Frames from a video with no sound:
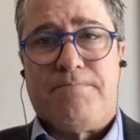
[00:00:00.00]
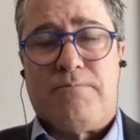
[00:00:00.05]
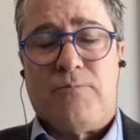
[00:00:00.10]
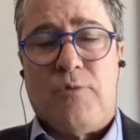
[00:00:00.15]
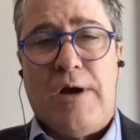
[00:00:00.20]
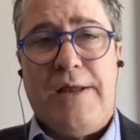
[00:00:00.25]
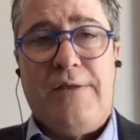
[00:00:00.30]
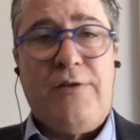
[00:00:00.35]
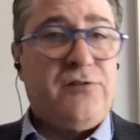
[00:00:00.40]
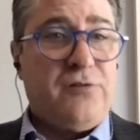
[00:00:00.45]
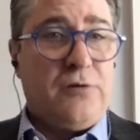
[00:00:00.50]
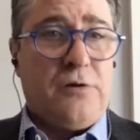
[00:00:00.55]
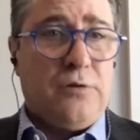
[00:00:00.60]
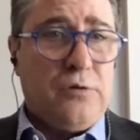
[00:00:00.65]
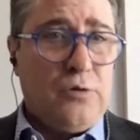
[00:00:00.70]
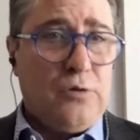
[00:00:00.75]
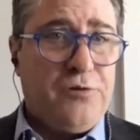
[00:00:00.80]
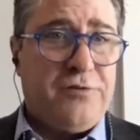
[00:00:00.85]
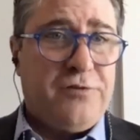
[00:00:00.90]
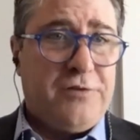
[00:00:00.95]
Right? And this
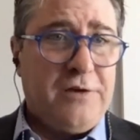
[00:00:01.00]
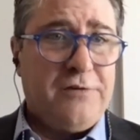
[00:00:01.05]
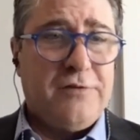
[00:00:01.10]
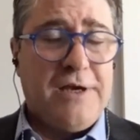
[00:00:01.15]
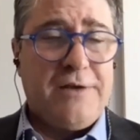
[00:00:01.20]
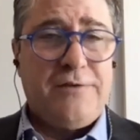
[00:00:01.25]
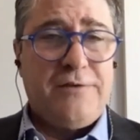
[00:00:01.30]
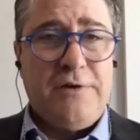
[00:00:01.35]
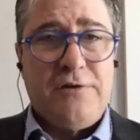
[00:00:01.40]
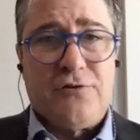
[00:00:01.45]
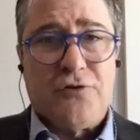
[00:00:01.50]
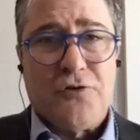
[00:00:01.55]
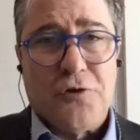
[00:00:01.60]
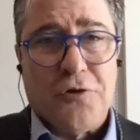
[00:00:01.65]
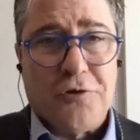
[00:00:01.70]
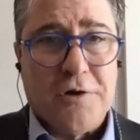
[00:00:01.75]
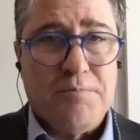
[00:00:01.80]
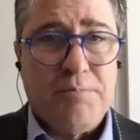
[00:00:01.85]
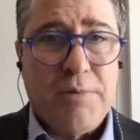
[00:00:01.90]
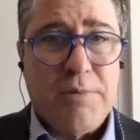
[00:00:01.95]
includes things like the internal
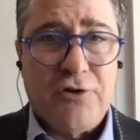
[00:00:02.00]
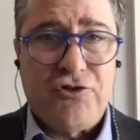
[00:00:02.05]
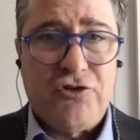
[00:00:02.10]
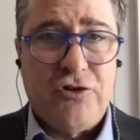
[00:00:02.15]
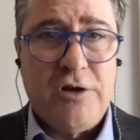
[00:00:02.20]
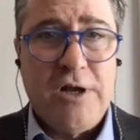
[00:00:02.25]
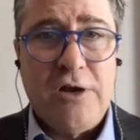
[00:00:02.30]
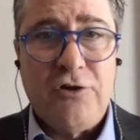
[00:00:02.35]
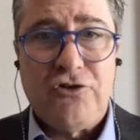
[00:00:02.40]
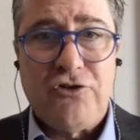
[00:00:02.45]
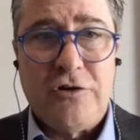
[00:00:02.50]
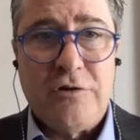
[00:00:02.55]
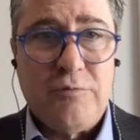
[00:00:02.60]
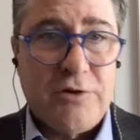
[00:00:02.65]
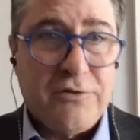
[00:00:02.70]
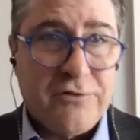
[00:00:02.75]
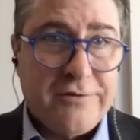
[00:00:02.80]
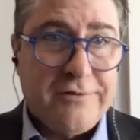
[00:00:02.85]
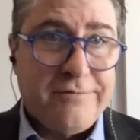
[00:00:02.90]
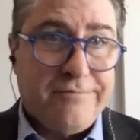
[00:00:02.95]
combustion engine,
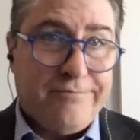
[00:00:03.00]
which